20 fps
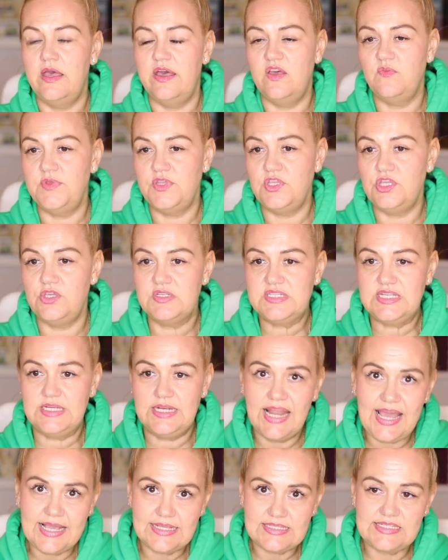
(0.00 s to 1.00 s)
I've been
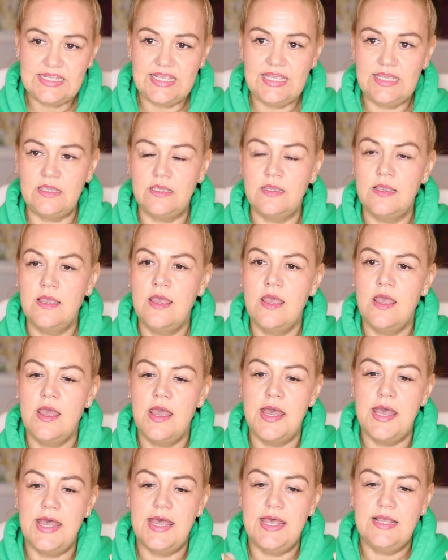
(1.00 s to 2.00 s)
using lactic.
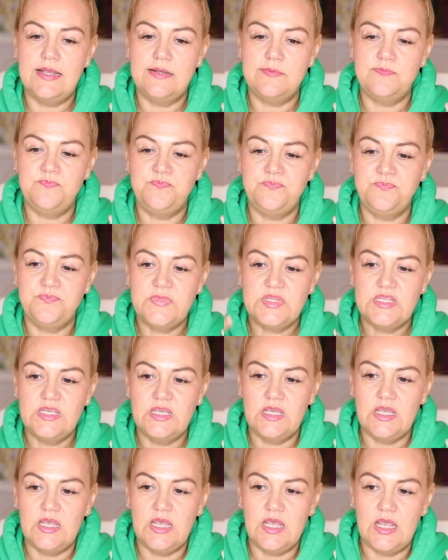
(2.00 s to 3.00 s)
Um,
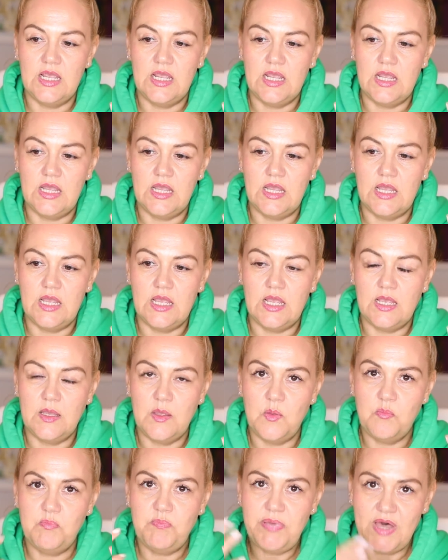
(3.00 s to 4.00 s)

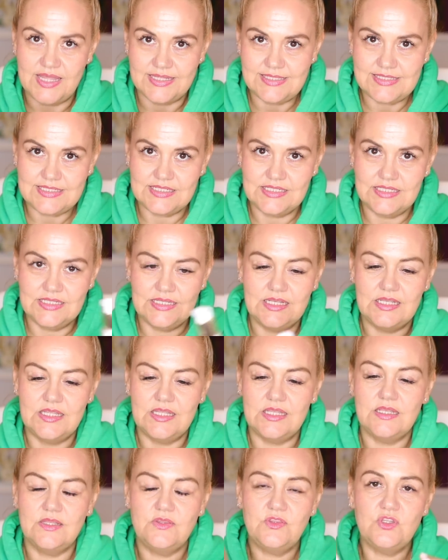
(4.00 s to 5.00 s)
but
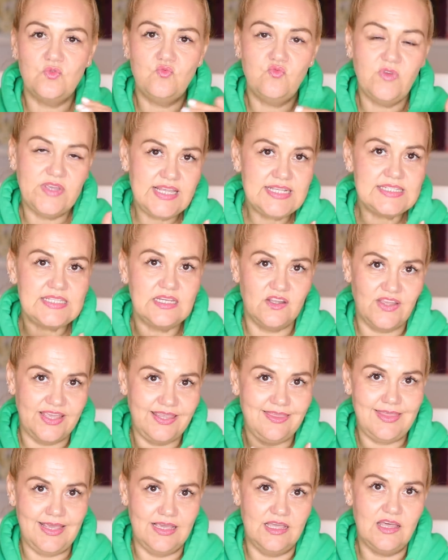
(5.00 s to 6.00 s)
the reason I
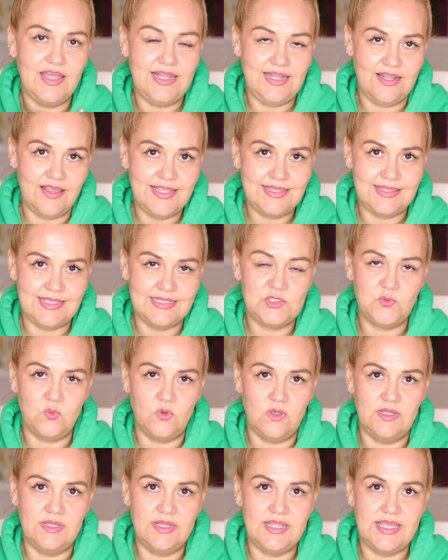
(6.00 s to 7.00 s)
think I like this
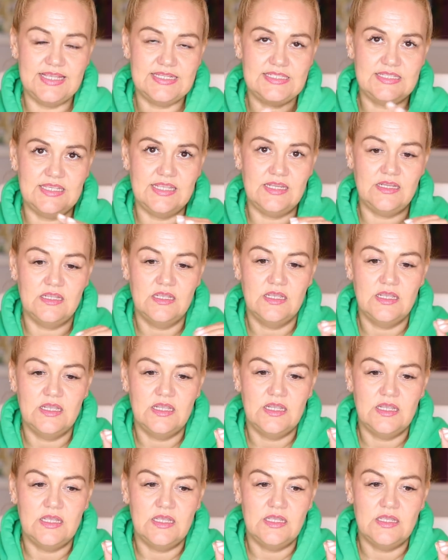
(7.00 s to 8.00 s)
one is that
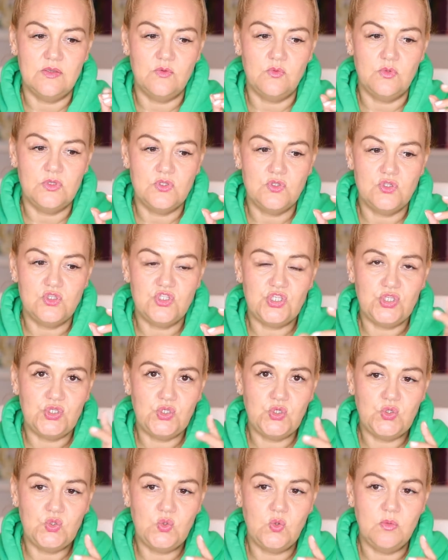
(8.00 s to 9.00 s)

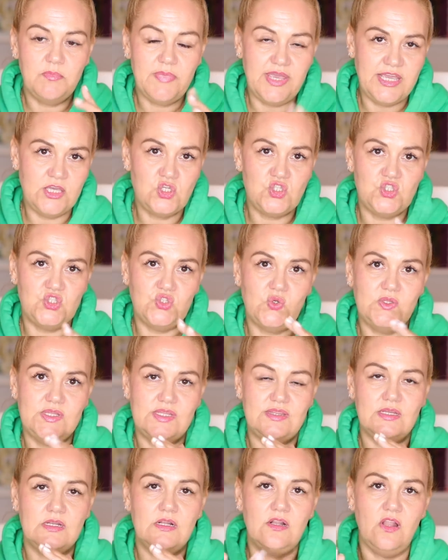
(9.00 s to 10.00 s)
to make sure
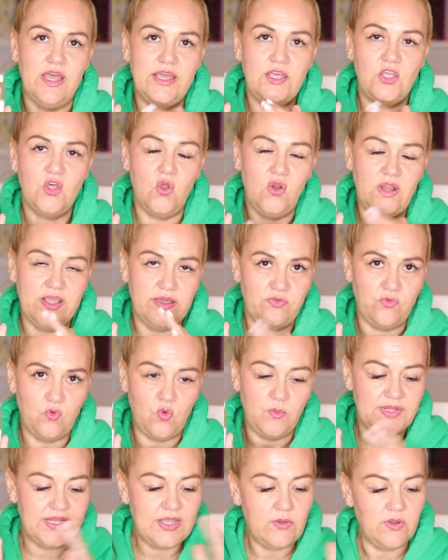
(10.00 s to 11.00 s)
that the glycolic
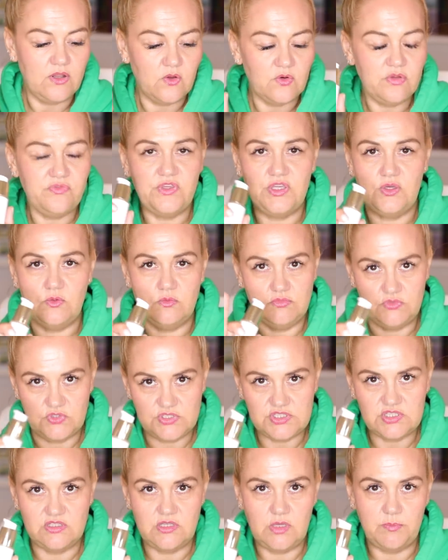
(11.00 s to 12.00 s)
formula, now a lot of you,
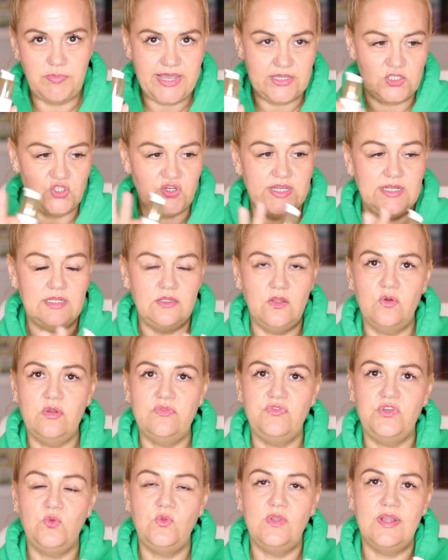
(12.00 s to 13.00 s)
just to backtrack, a lot
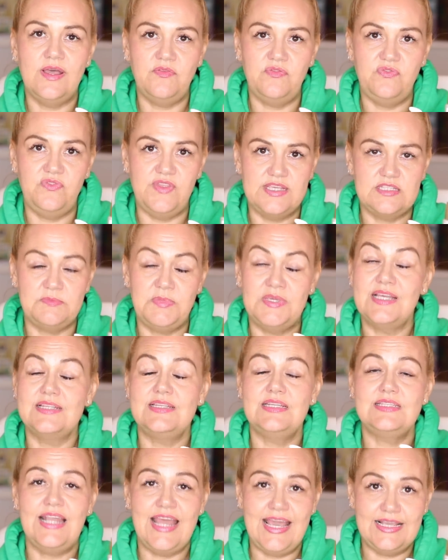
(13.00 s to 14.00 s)
of you love this
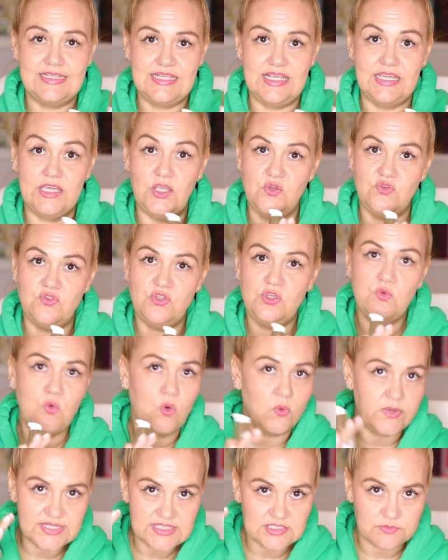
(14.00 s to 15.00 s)
because it's lactic and you, you
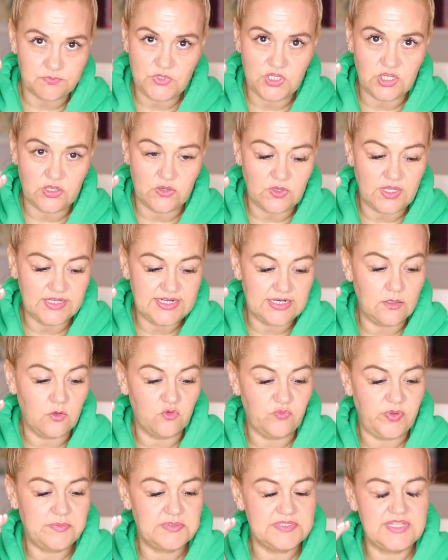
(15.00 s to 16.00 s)
always, you know, I get a
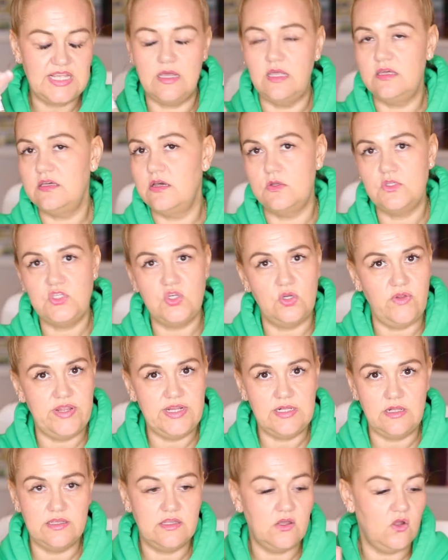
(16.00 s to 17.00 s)
lot of people saying I can't
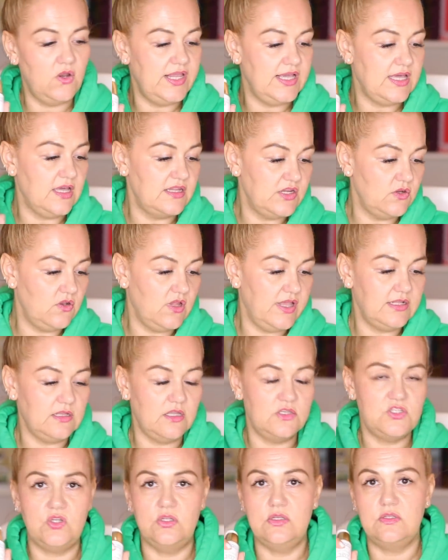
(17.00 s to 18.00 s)
tolerate glycolic, I don't like
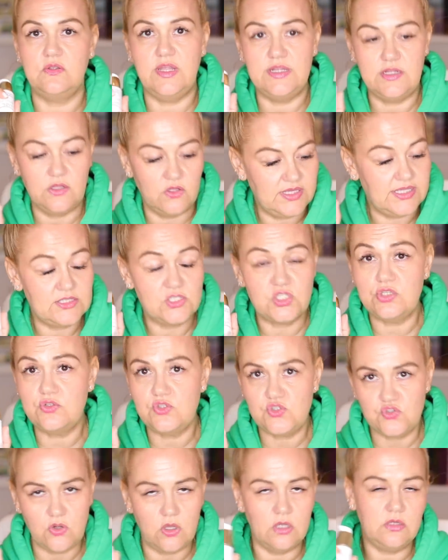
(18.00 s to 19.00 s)
glycolic, it's
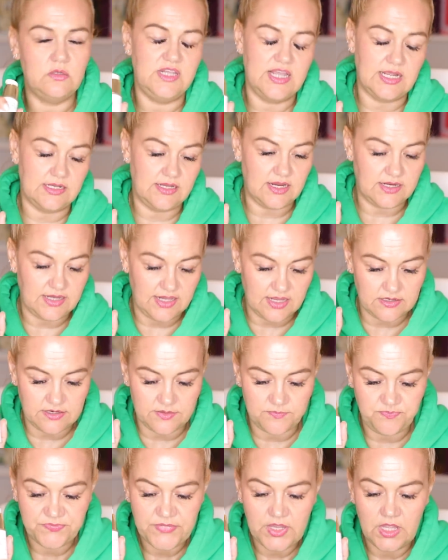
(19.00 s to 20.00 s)
too strong, yada, yada,
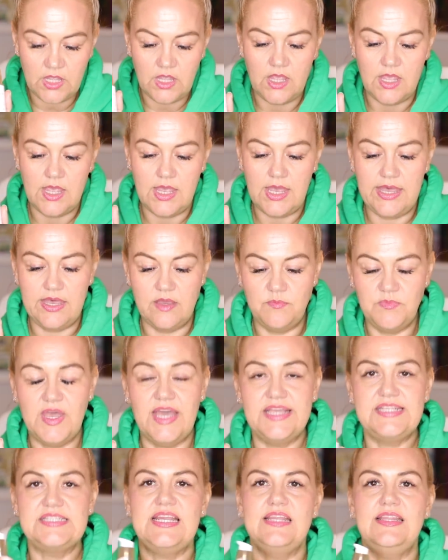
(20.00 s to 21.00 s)
yada. Um,
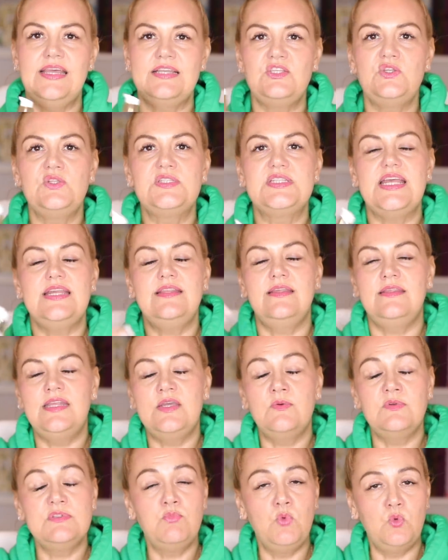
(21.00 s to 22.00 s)
I say that to say that
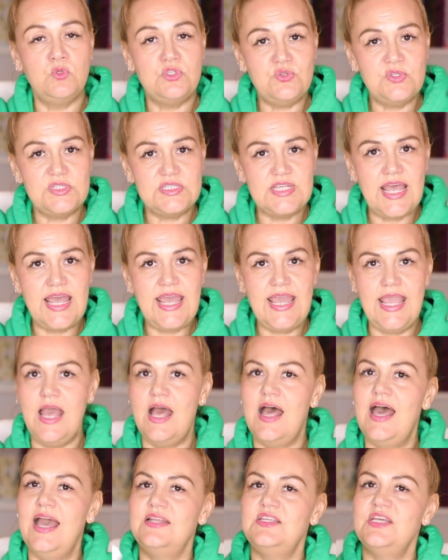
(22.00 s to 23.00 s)
there was more to
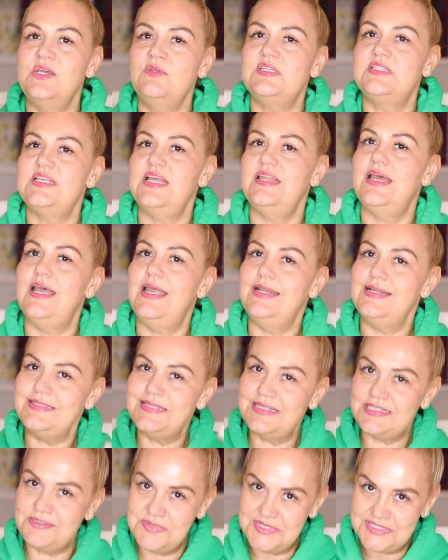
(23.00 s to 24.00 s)
say. I don't say that in a
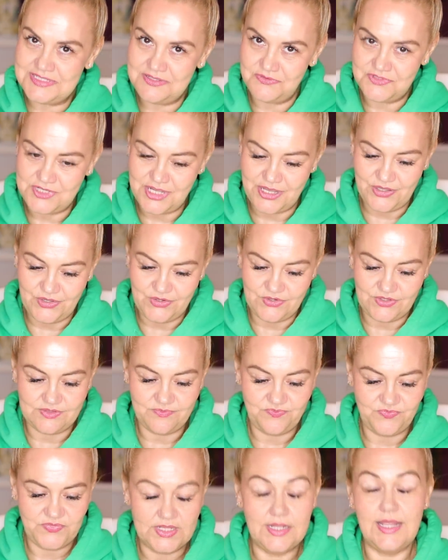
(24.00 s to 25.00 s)
dismissive
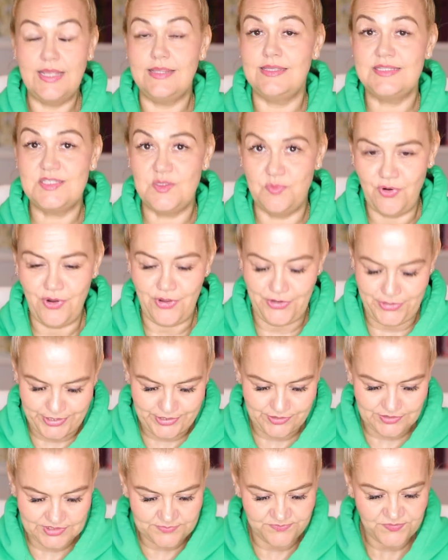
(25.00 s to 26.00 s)
tone like The
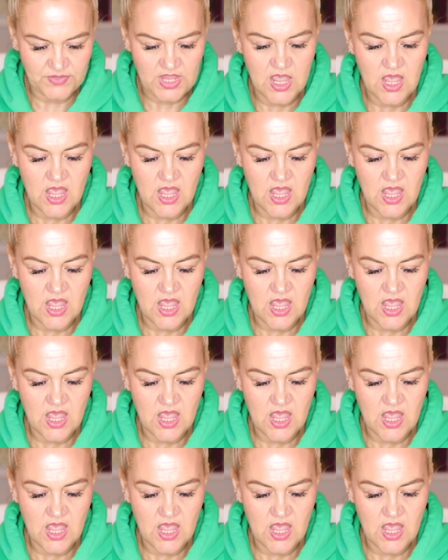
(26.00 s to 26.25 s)
Sopranos.